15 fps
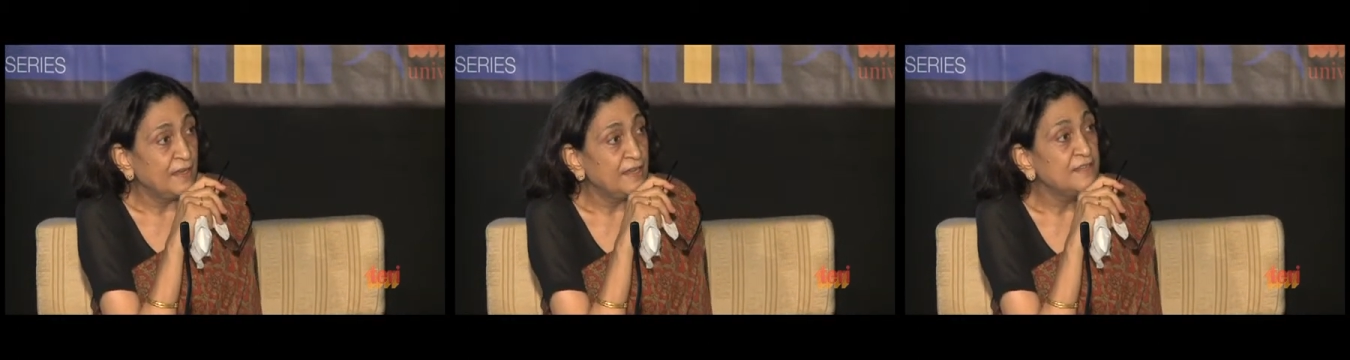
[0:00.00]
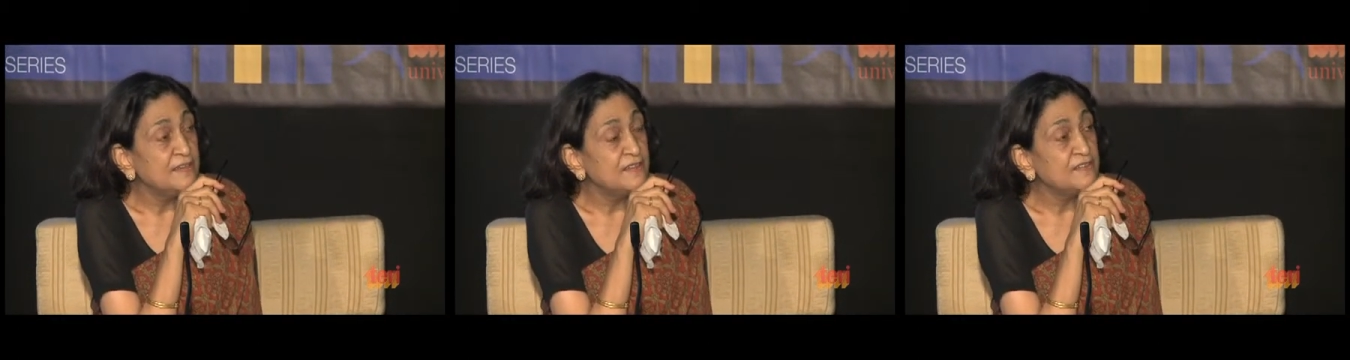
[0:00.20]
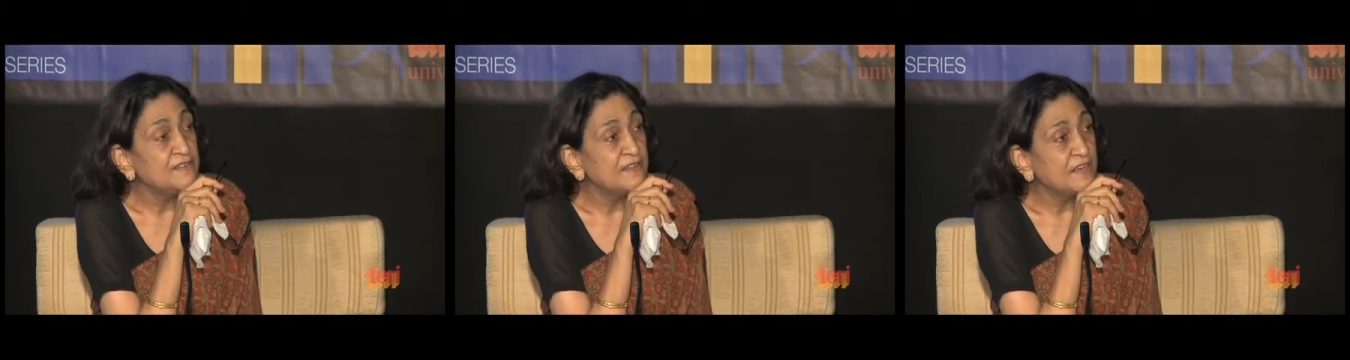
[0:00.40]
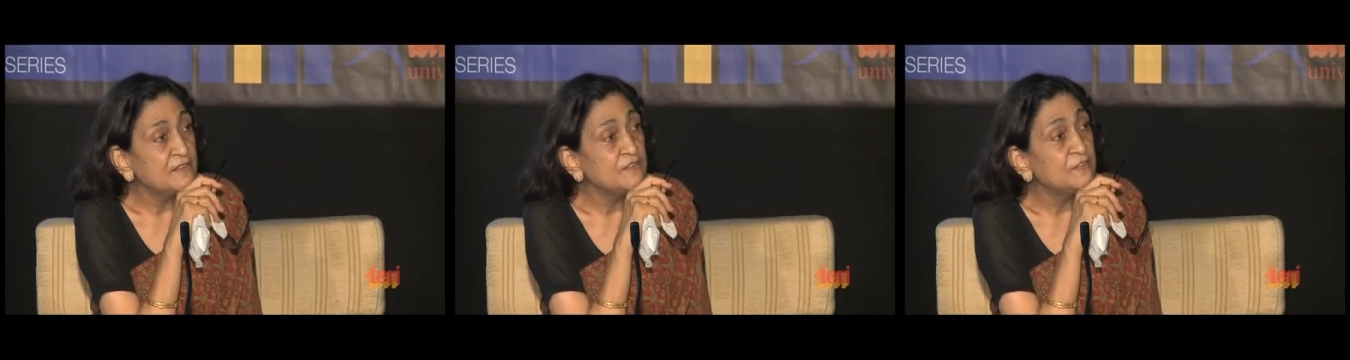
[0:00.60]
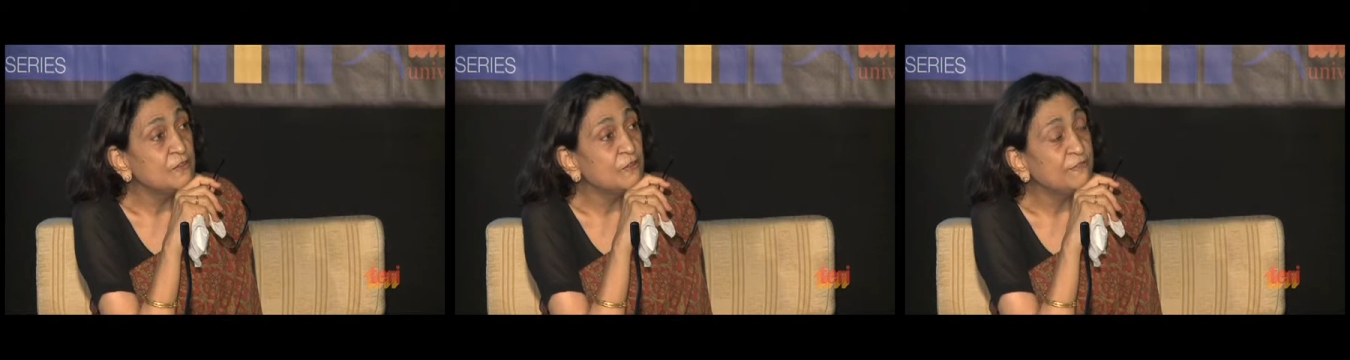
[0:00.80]
in the
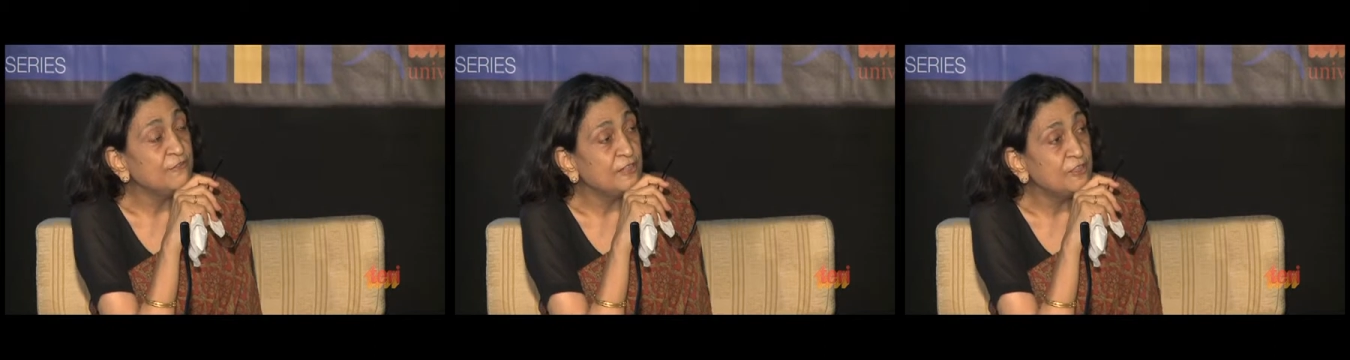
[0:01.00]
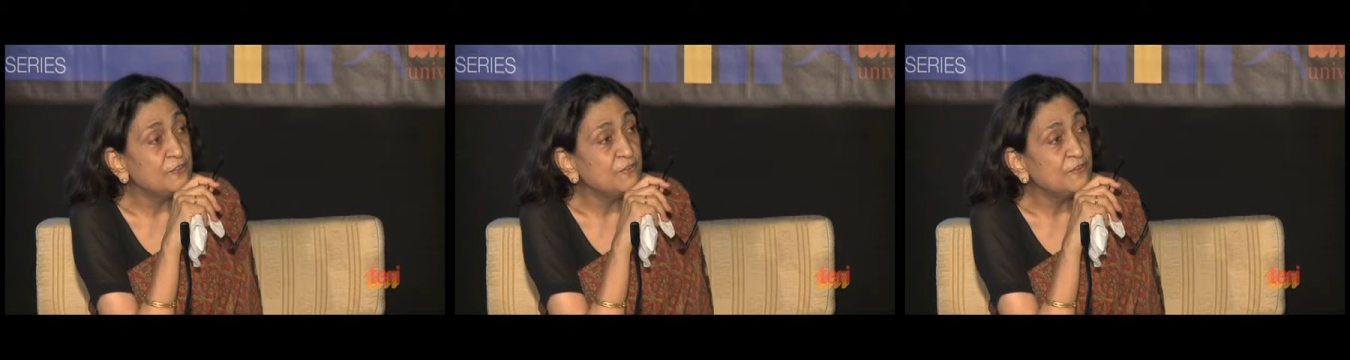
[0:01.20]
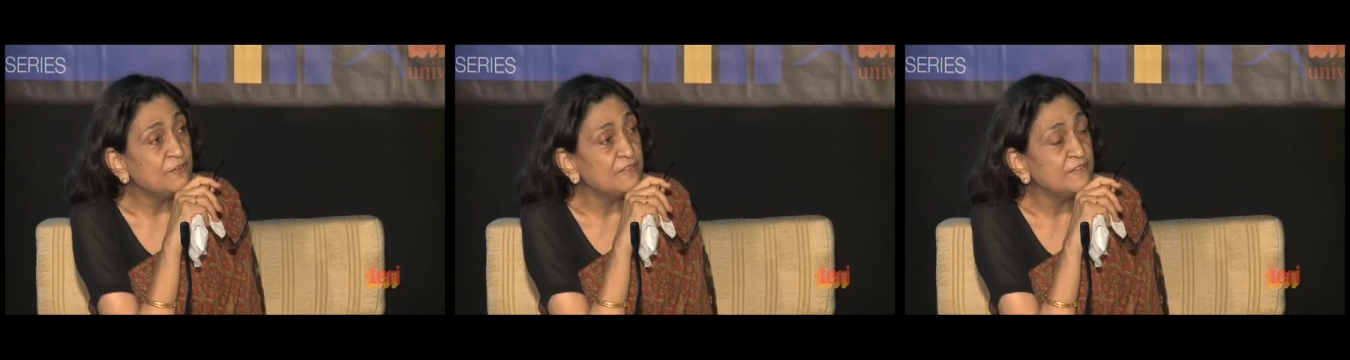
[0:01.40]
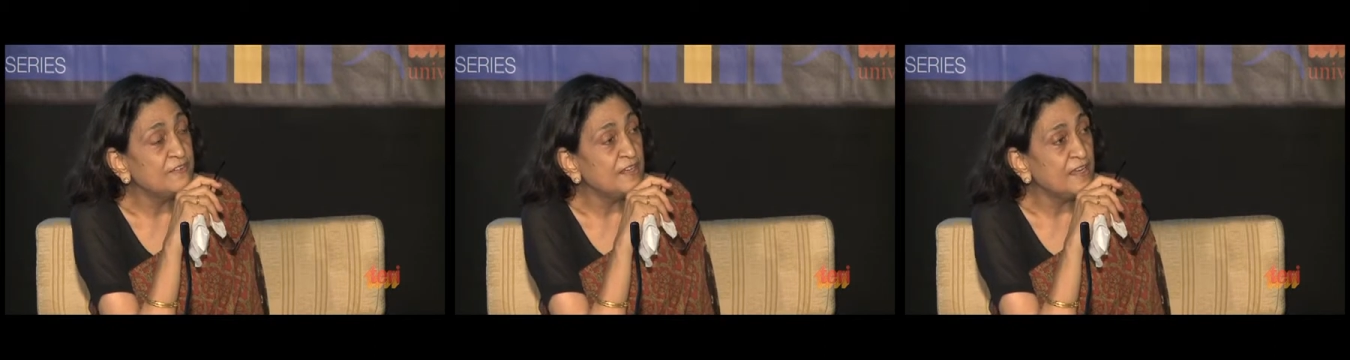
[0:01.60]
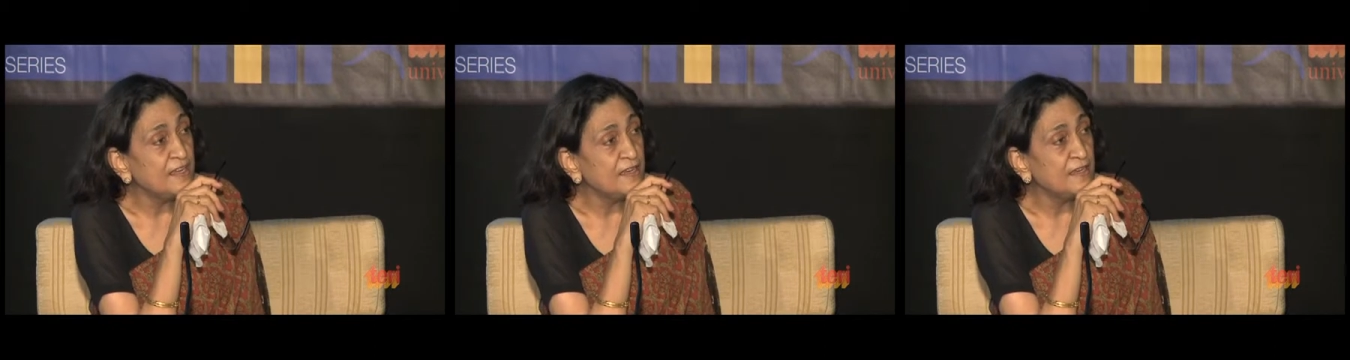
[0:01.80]
sense of
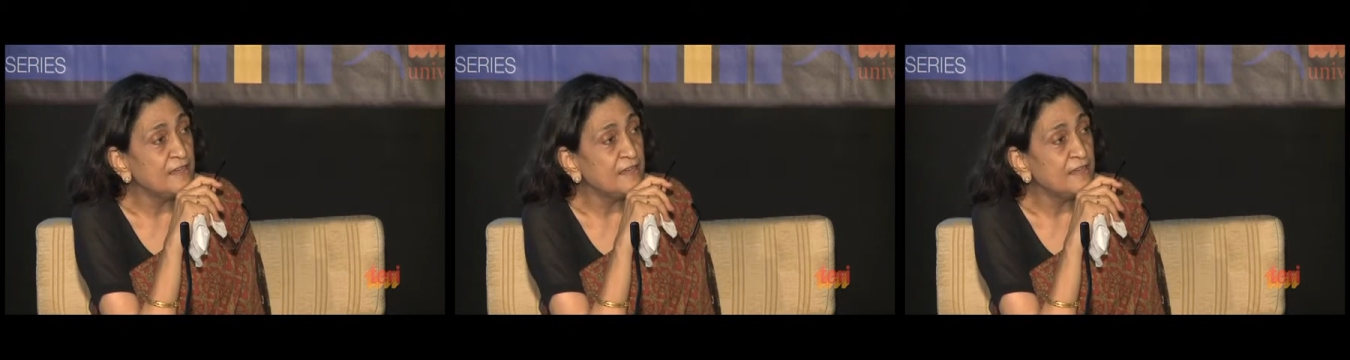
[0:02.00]
literacy,